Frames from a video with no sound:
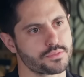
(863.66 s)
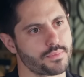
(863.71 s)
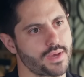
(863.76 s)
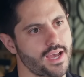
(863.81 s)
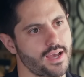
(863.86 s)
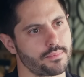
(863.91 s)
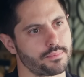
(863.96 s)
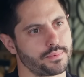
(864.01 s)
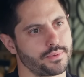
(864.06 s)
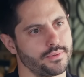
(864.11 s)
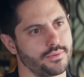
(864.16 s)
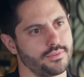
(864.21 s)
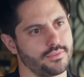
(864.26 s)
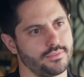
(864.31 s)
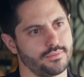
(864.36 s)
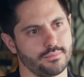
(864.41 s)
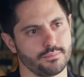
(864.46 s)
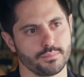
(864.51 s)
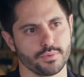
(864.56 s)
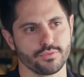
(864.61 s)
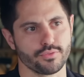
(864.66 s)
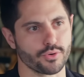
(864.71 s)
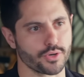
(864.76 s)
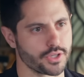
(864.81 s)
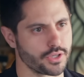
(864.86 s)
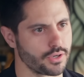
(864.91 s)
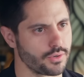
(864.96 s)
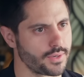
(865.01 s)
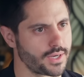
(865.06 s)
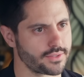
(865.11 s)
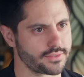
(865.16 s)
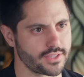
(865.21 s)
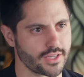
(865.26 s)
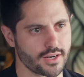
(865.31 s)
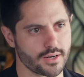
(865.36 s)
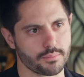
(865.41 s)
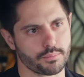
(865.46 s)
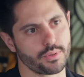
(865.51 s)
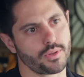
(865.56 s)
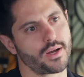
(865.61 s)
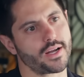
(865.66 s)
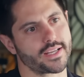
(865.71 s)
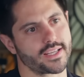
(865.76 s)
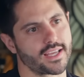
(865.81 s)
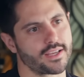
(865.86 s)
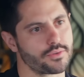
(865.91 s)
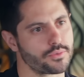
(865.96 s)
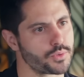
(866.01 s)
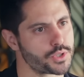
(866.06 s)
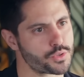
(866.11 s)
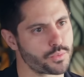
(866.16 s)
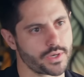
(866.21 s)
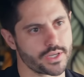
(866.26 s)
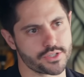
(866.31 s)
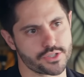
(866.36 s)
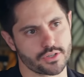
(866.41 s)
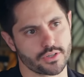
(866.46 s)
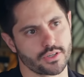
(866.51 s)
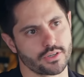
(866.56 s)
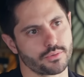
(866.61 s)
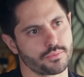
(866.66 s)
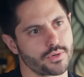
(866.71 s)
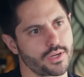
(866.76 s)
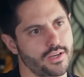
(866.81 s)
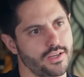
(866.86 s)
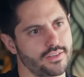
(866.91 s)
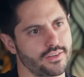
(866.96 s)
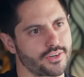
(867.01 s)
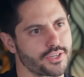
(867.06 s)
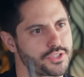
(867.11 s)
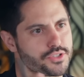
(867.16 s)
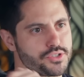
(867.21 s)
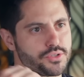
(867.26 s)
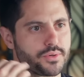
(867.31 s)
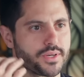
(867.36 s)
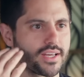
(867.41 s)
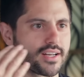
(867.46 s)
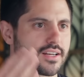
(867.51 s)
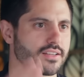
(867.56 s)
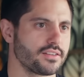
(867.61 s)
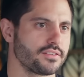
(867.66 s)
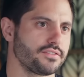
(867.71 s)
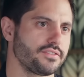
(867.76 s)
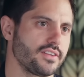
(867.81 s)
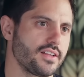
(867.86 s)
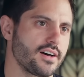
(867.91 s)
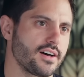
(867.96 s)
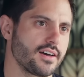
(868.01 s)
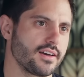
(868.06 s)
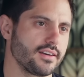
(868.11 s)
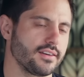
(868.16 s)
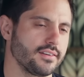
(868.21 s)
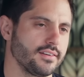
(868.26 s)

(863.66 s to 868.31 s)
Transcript: map before you go out there and plotting which ways you're going to run? Are you doing it on the fly?